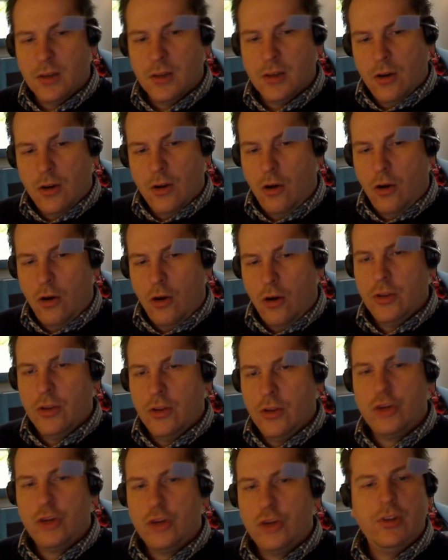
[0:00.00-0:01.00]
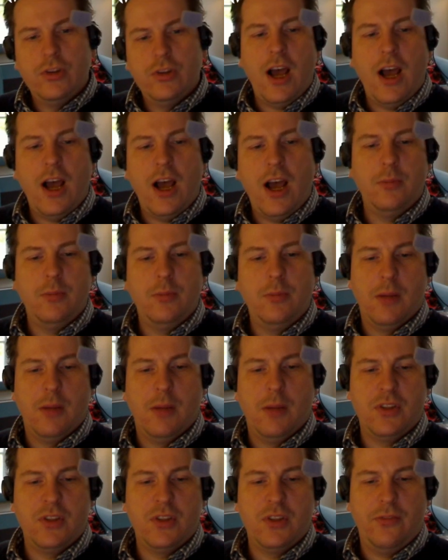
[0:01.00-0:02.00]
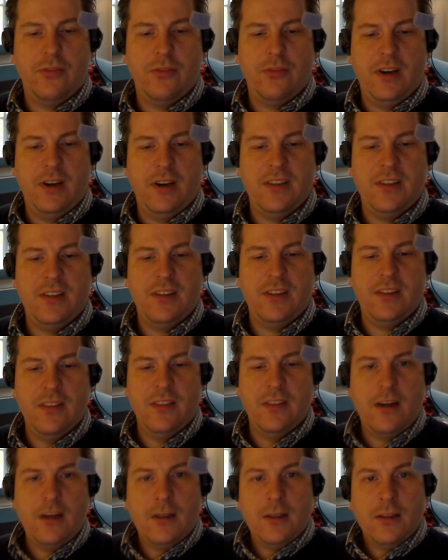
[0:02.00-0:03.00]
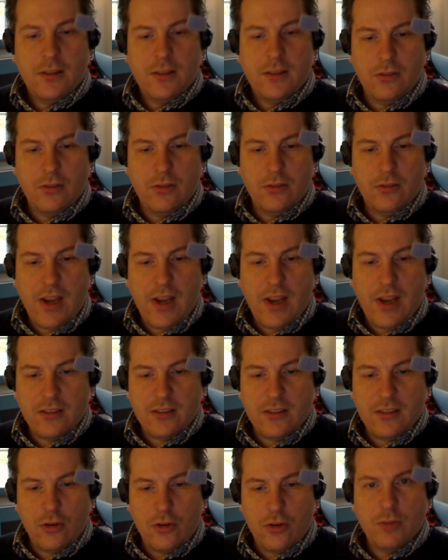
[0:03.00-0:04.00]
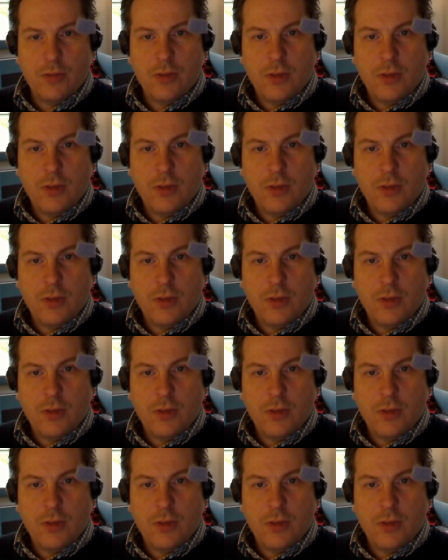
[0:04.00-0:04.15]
all the good IBM stuff that is in there. So that is awesome.